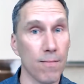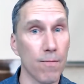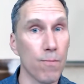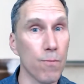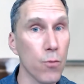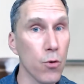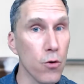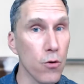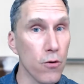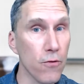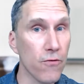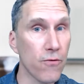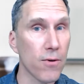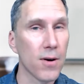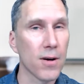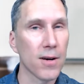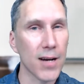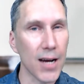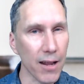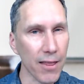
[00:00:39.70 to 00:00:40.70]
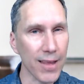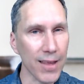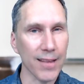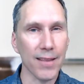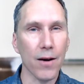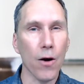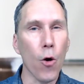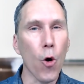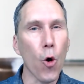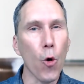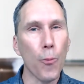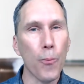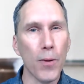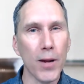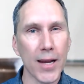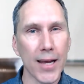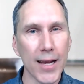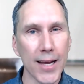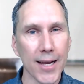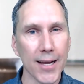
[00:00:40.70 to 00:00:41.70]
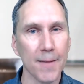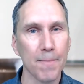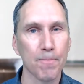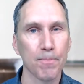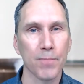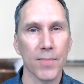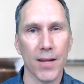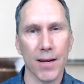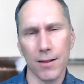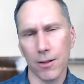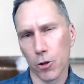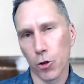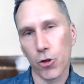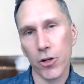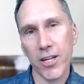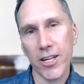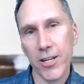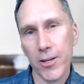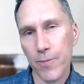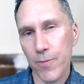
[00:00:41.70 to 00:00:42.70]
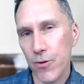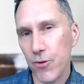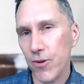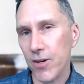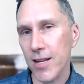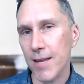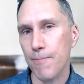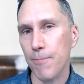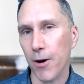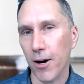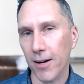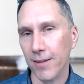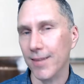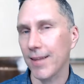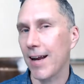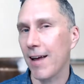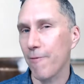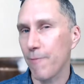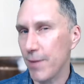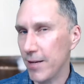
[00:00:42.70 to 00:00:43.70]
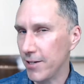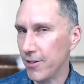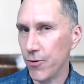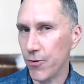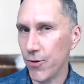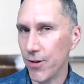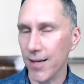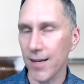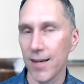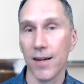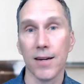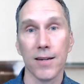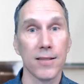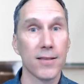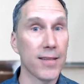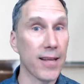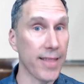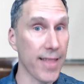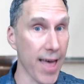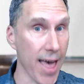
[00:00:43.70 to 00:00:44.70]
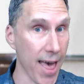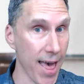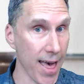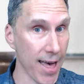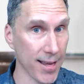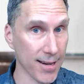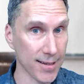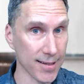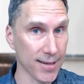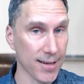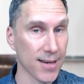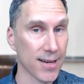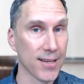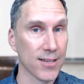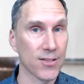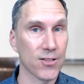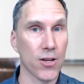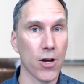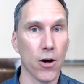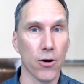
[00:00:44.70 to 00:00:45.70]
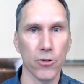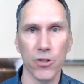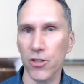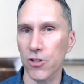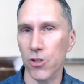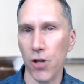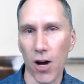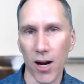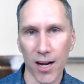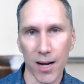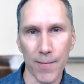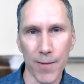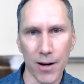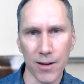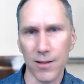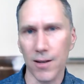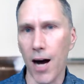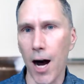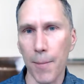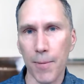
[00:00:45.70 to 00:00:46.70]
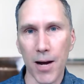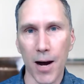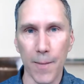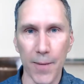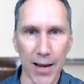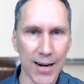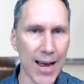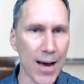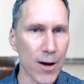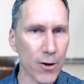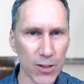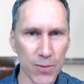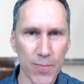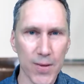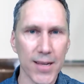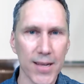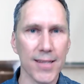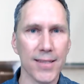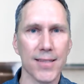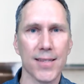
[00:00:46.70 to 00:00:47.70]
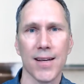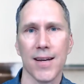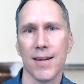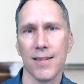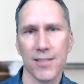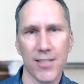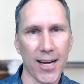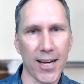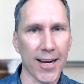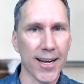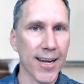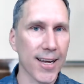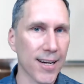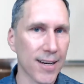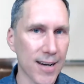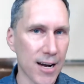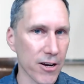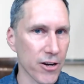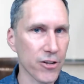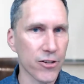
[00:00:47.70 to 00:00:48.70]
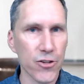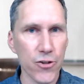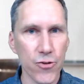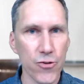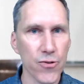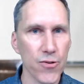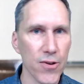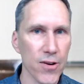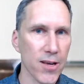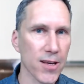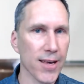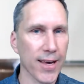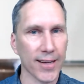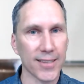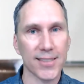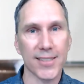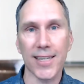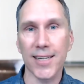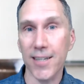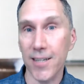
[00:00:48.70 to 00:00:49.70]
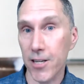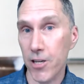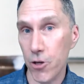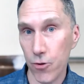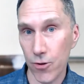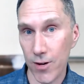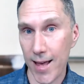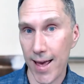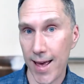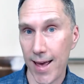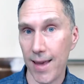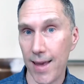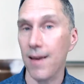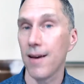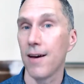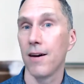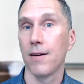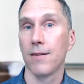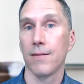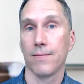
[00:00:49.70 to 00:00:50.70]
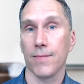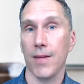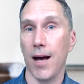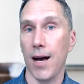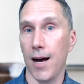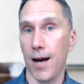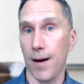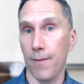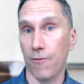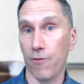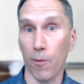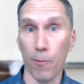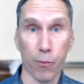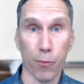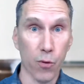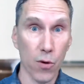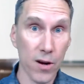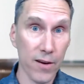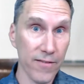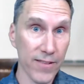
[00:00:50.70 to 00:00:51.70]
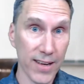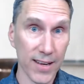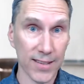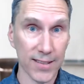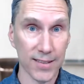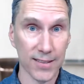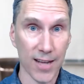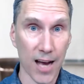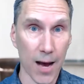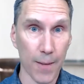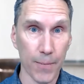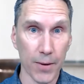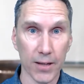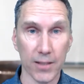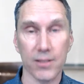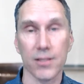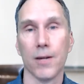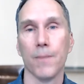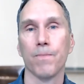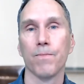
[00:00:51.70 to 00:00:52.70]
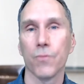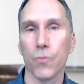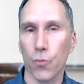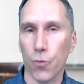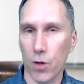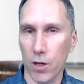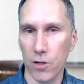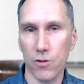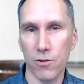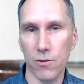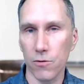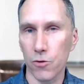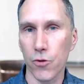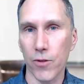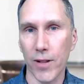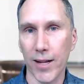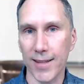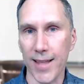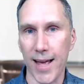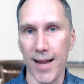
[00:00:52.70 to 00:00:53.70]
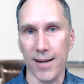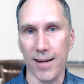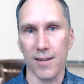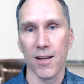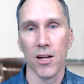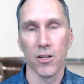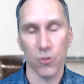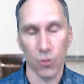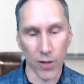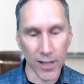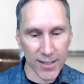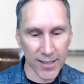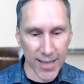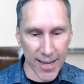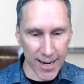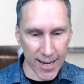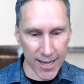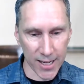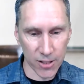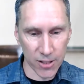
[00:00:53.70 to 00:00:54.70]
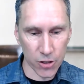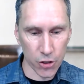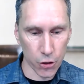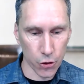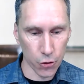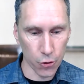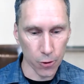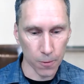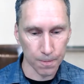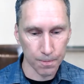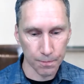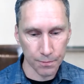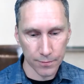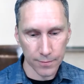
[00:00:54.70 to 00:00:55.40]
move kind of like the opening learning community part that I've been doing to the end. So just talking about upcoming announcements, checking on how you're doing, extended Q&A from previous topics. We're going to do that at the end. So let's get into